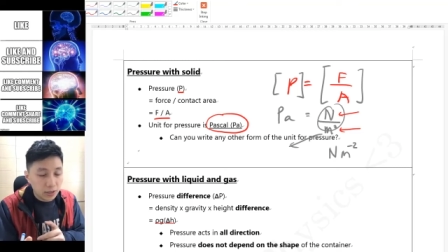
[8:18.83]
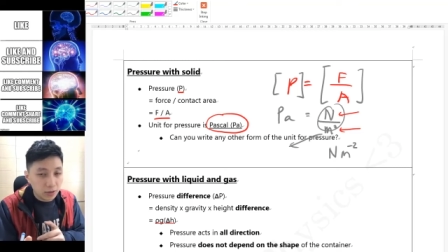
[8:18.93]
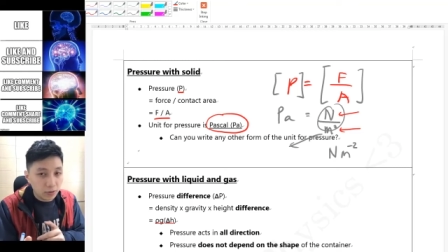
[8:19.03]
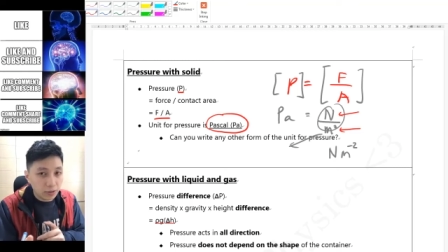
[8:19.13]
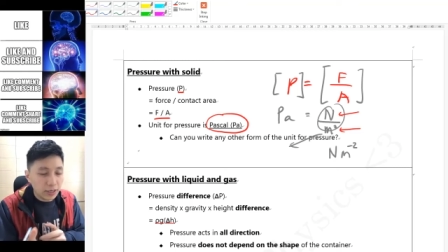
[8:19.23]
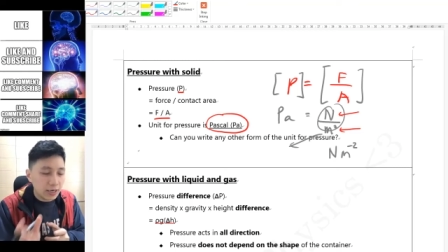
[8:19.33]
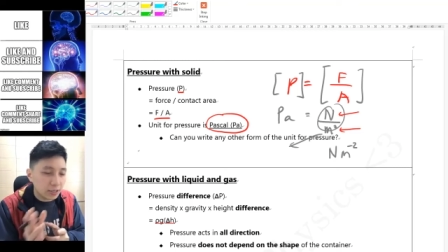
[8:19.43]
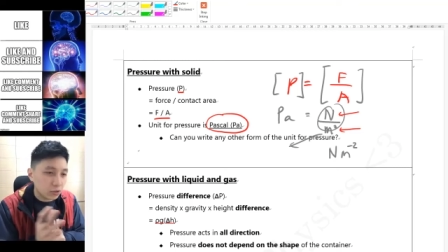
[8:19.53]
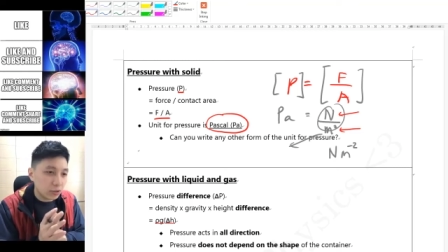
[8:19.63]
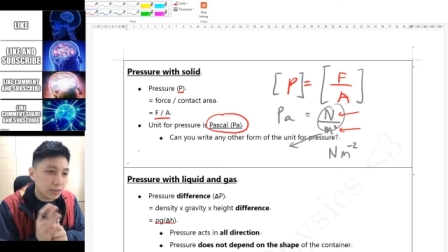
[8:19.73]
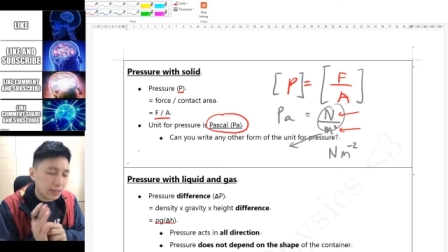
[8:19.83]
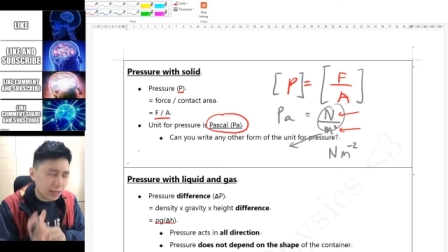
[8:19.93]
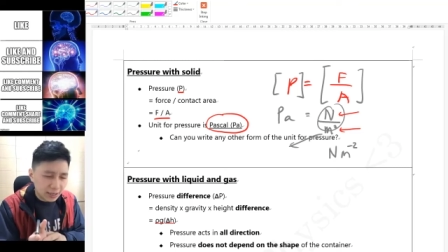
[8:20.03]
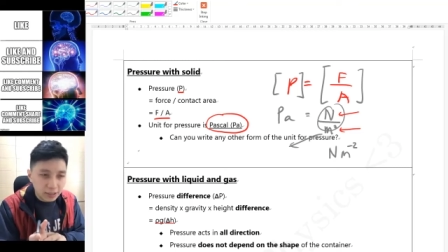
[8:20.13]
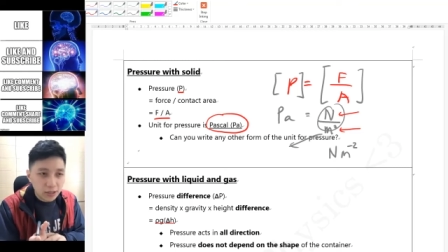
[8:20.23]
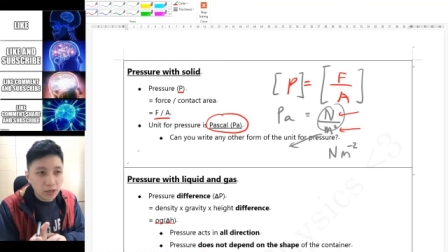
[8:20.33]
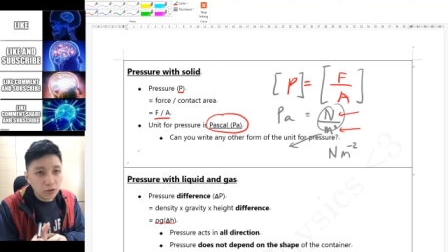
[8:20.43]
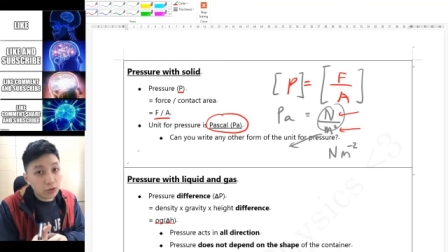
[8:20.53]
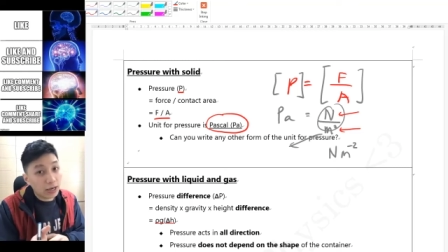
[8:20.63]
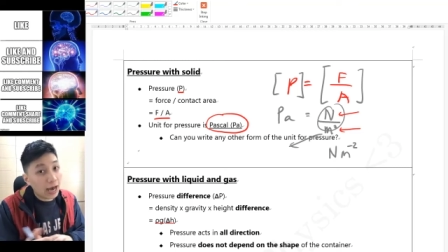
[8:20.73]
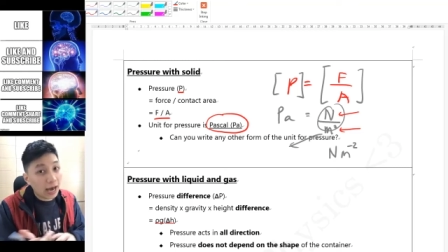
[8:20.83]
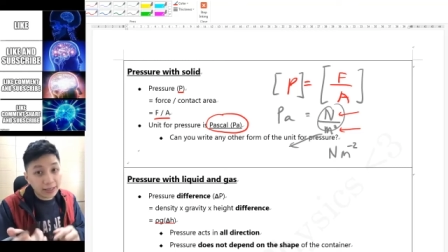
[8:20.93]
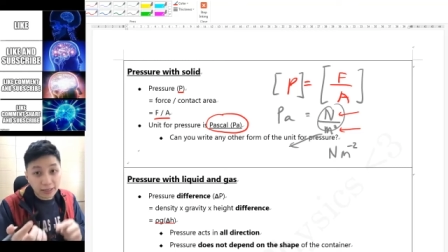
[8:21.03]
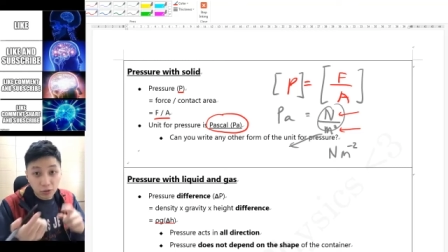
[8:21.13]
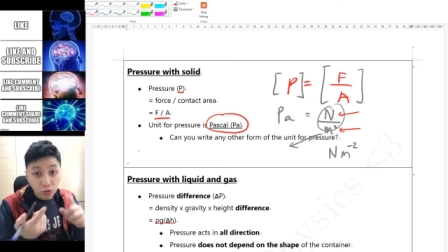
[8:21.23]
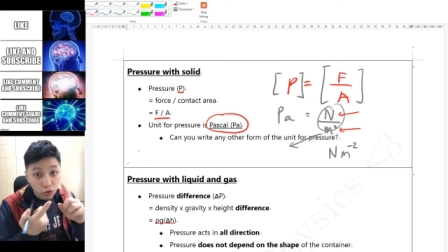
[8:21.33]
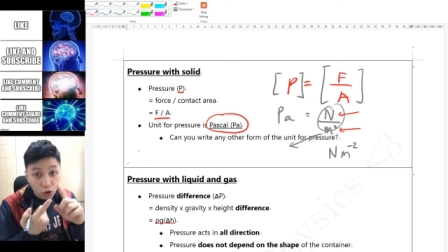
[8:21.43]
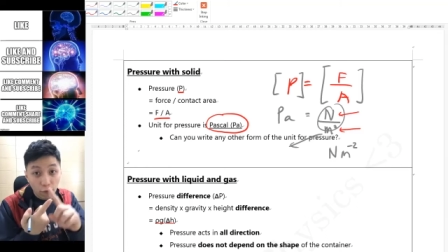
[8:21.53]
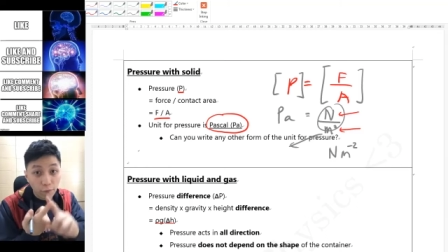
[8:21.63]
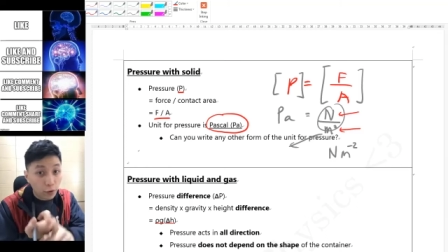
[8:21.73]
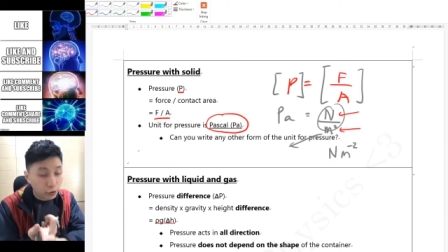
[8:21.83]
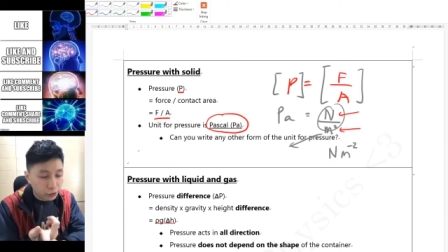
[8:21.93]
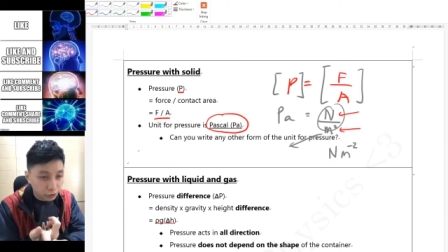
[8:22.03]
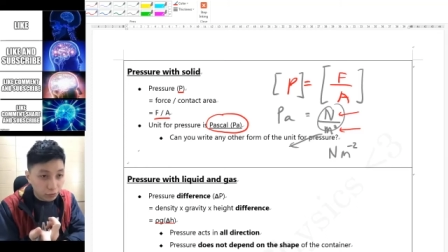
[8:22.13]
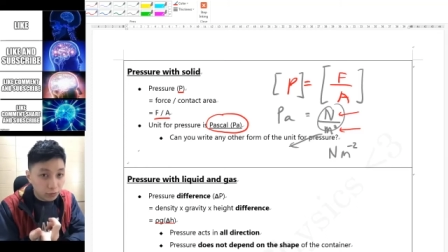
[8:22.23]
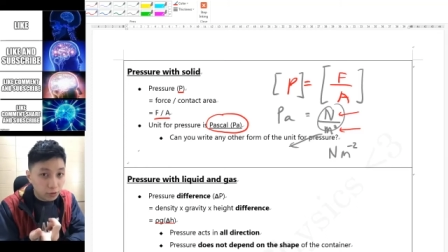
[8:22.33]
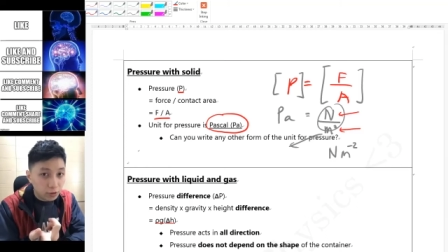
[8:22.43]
Okay, and so in that case you can either do the conversion,